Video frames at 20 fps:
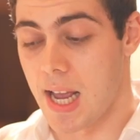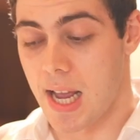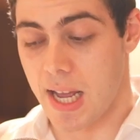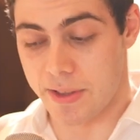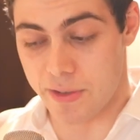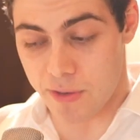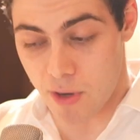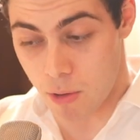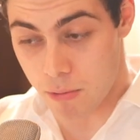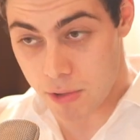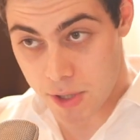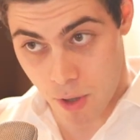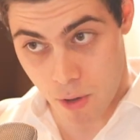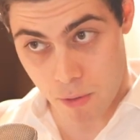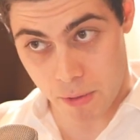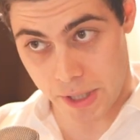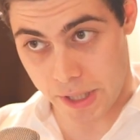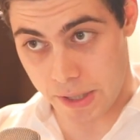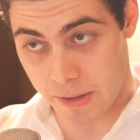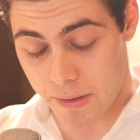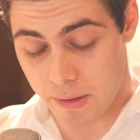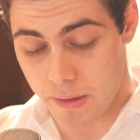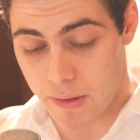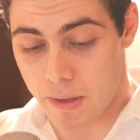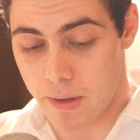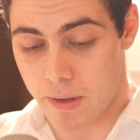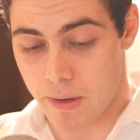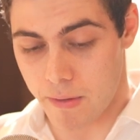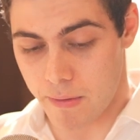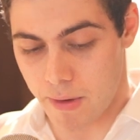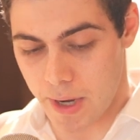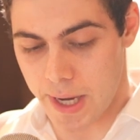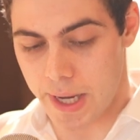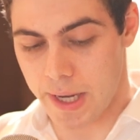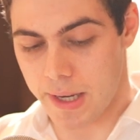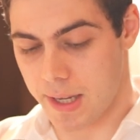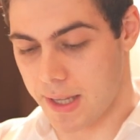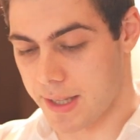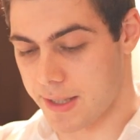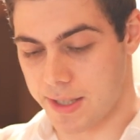had their own token,
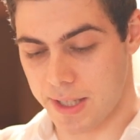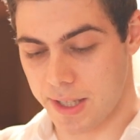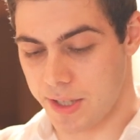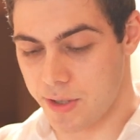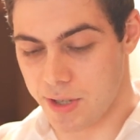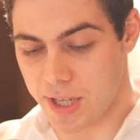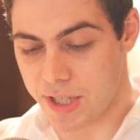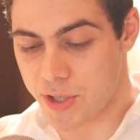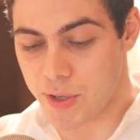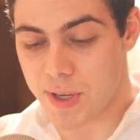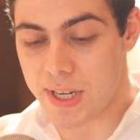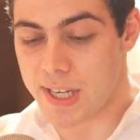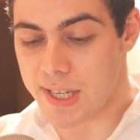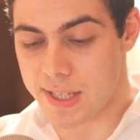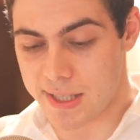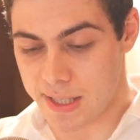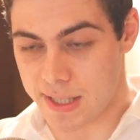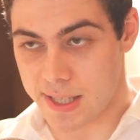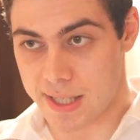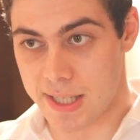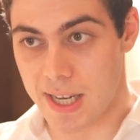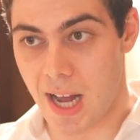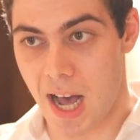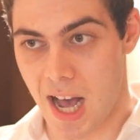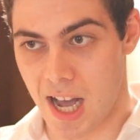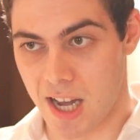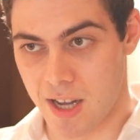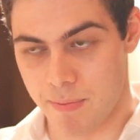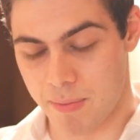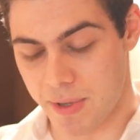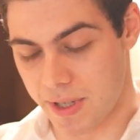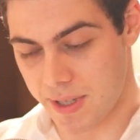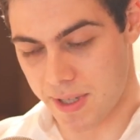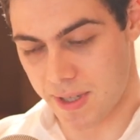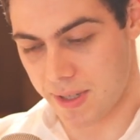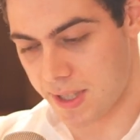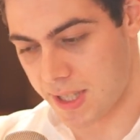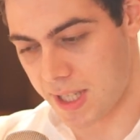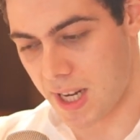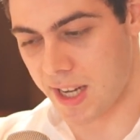right? You can treat it as a stock, but
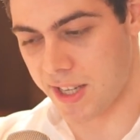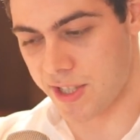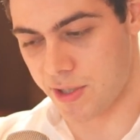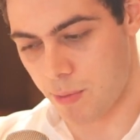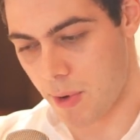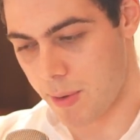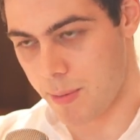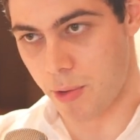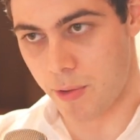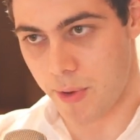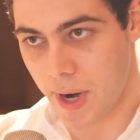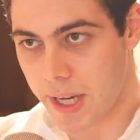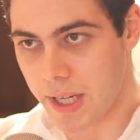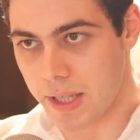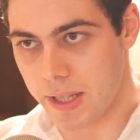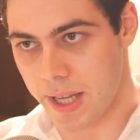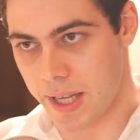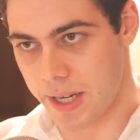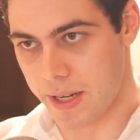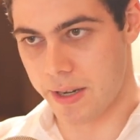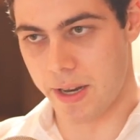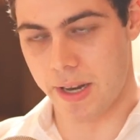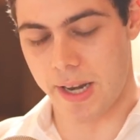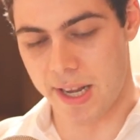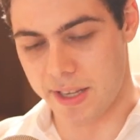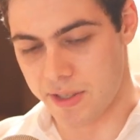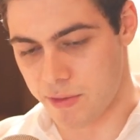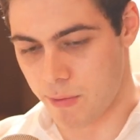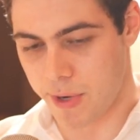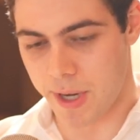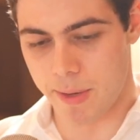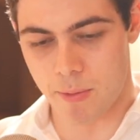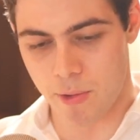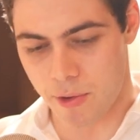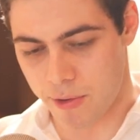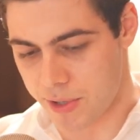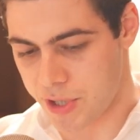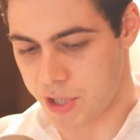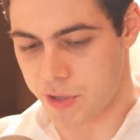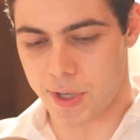a stock is way more regulated and has way
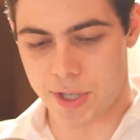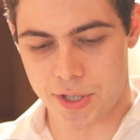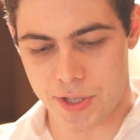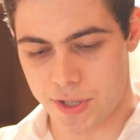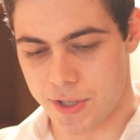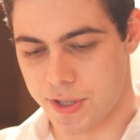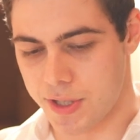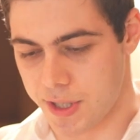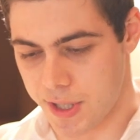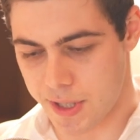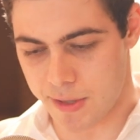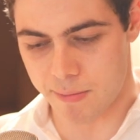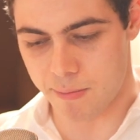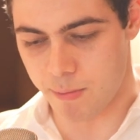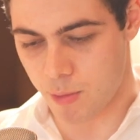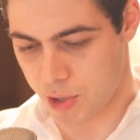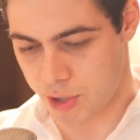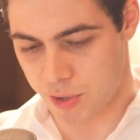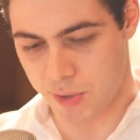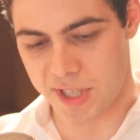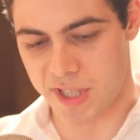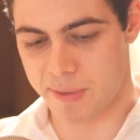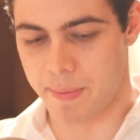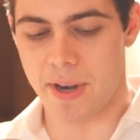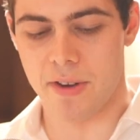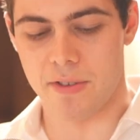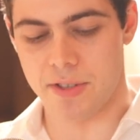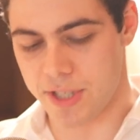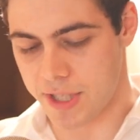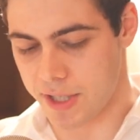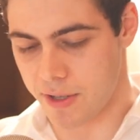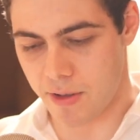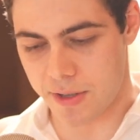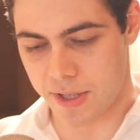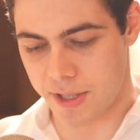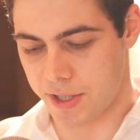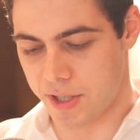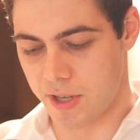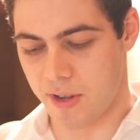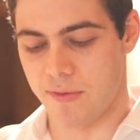more restrictions and more transparency, all
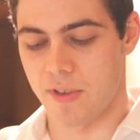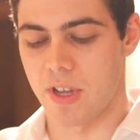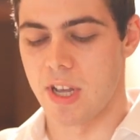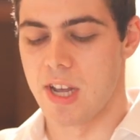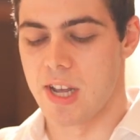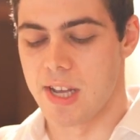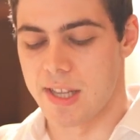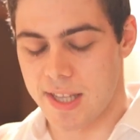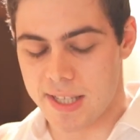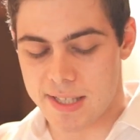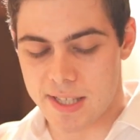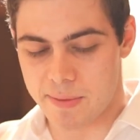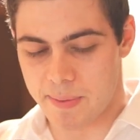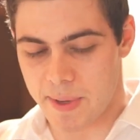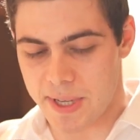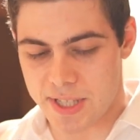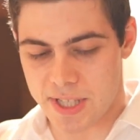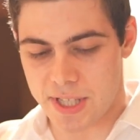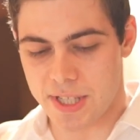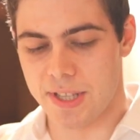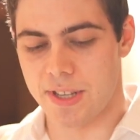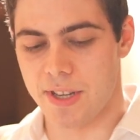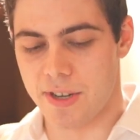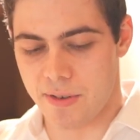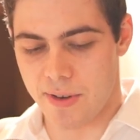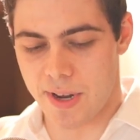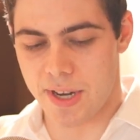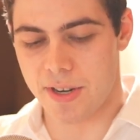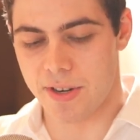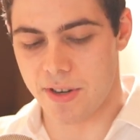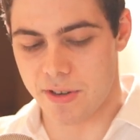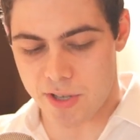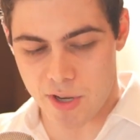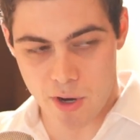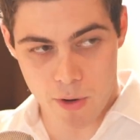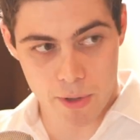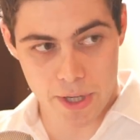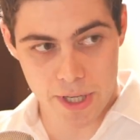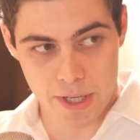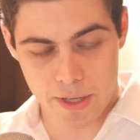this stuff. This is basically they created a
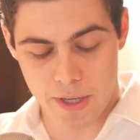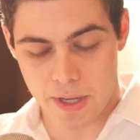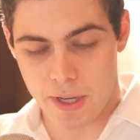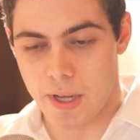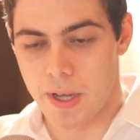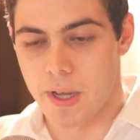token